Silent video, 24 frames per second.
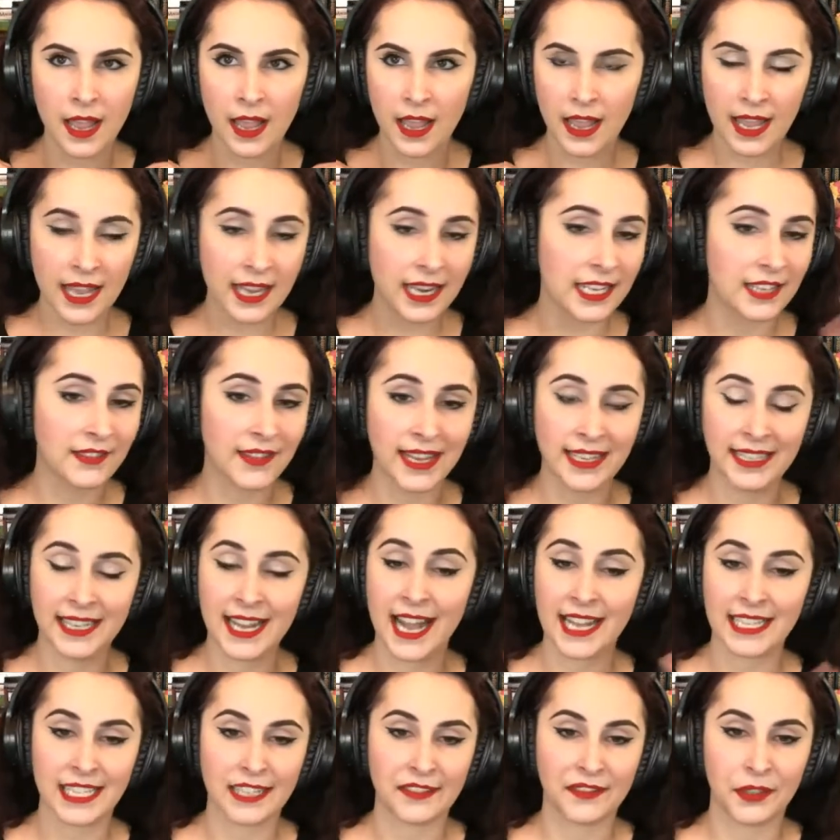It is
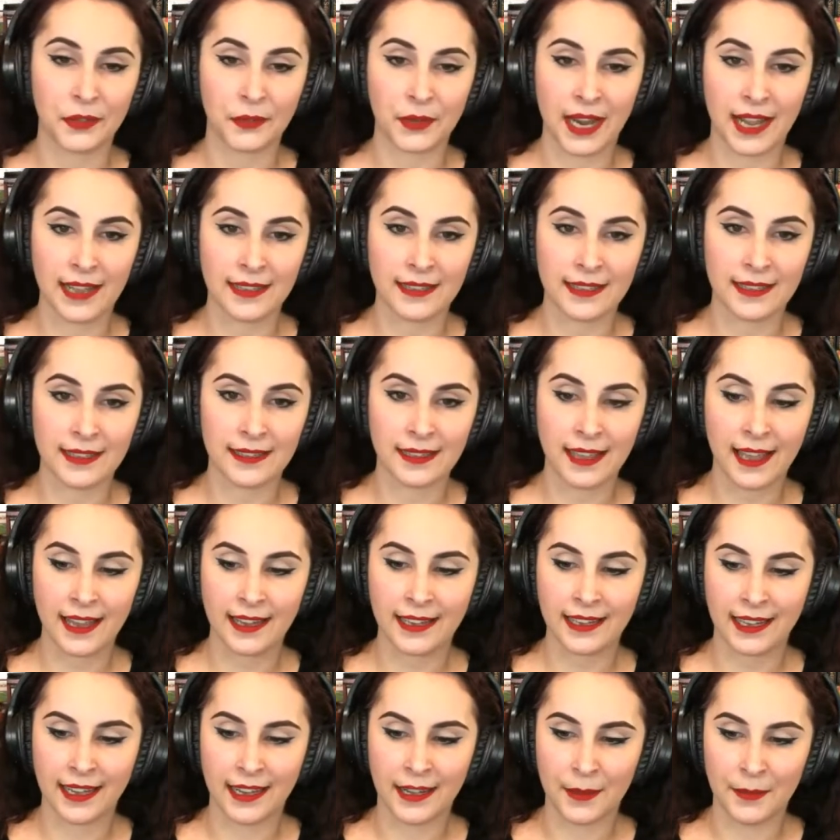fantastic for reds. Like
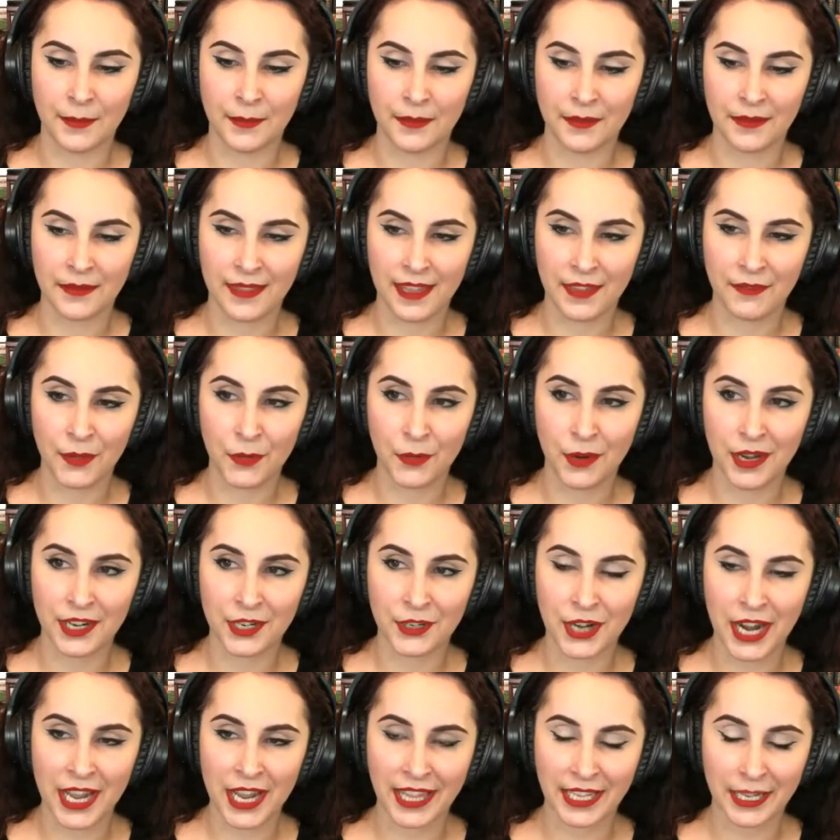if you want to
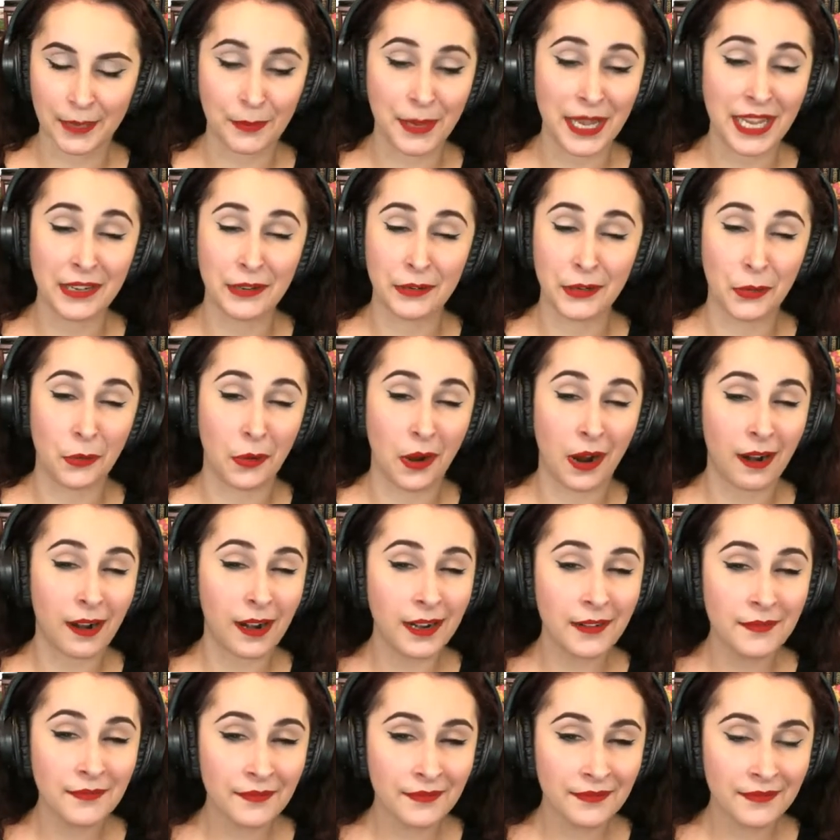try like a Pinot
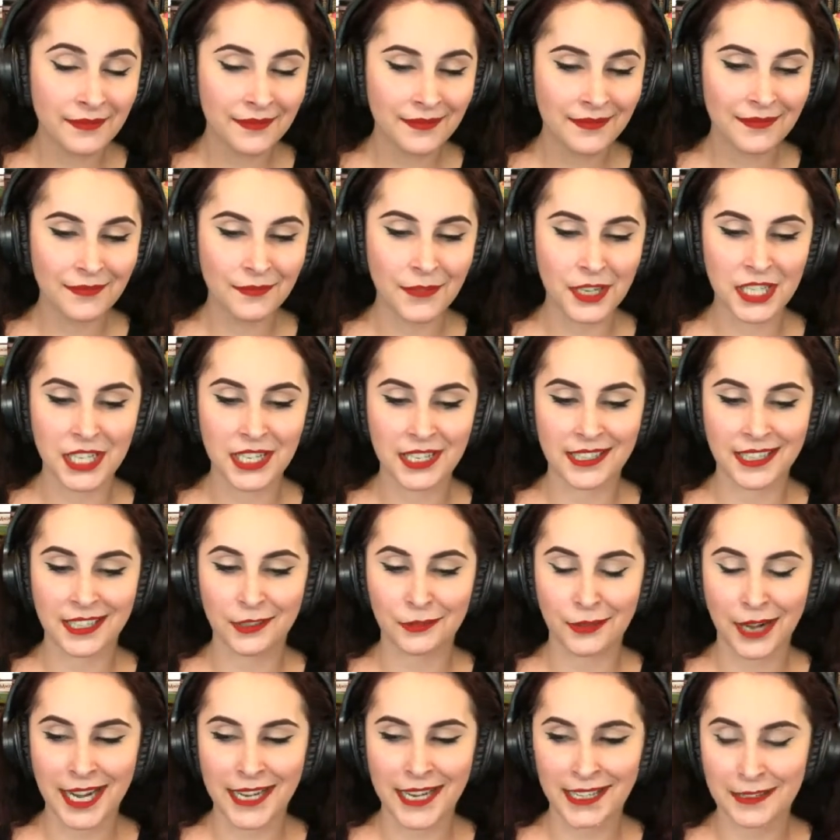Noir, which is a
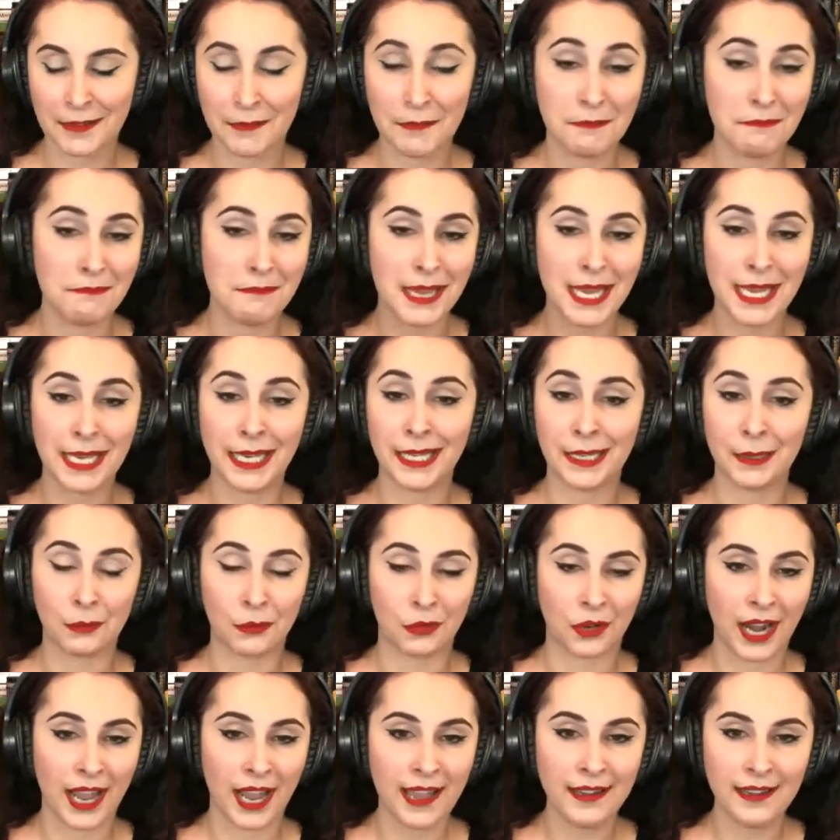great medium
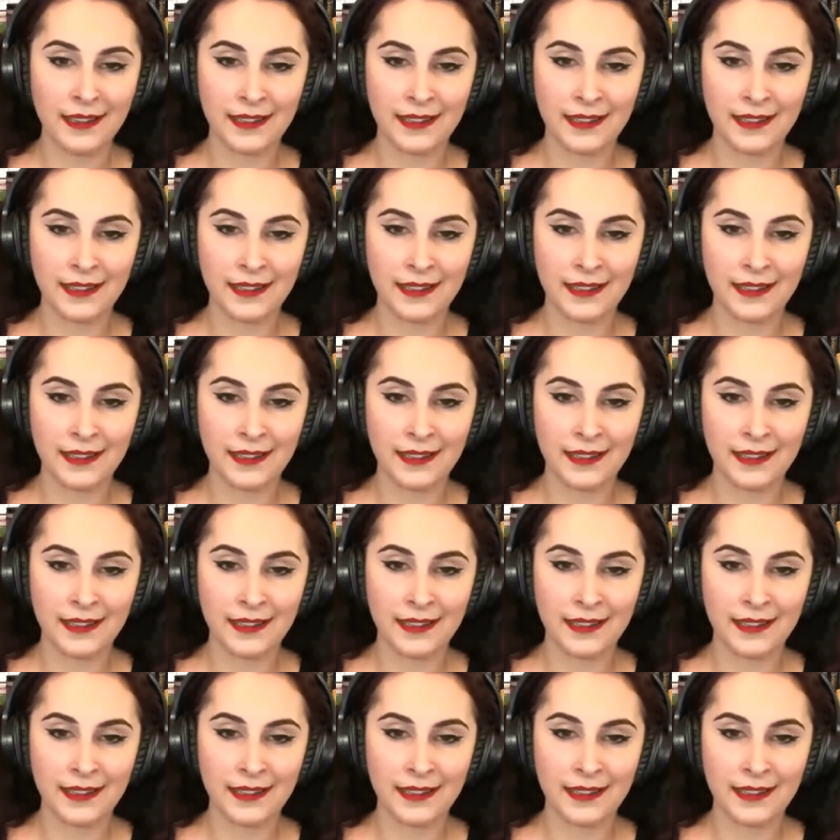red.